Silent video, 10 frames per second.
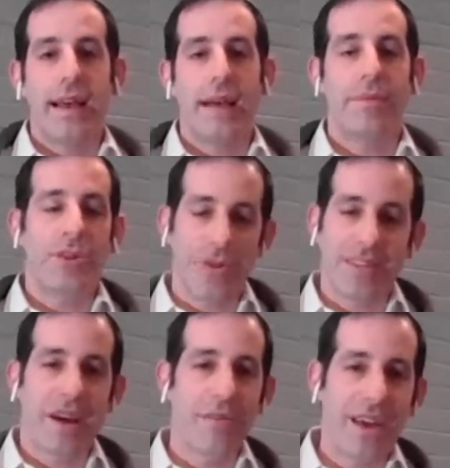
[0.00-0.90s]
I mean, you could
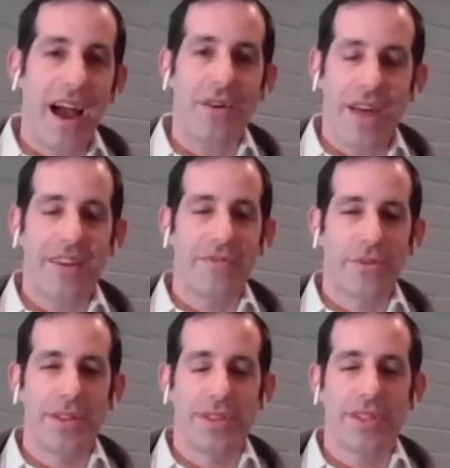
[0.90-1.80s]
tell me how that
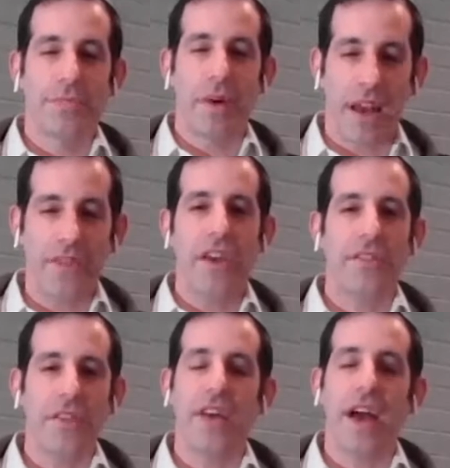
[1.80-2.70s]
influences, but I
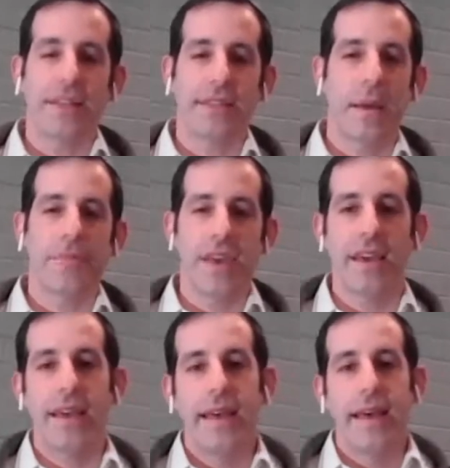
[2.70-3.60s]
think that that's
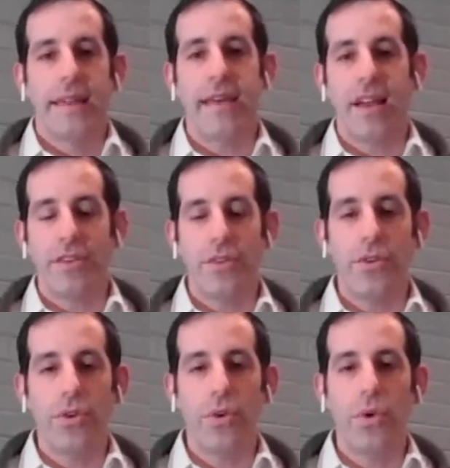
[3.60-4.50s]
something that
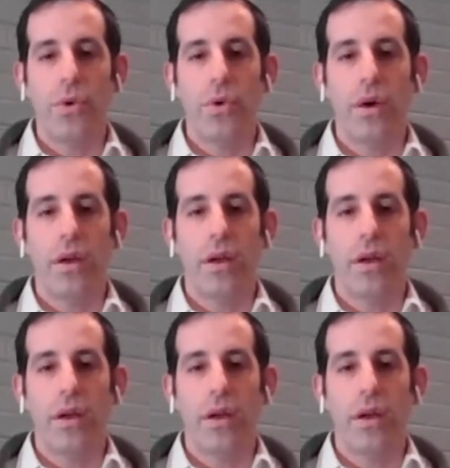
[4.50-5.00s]
you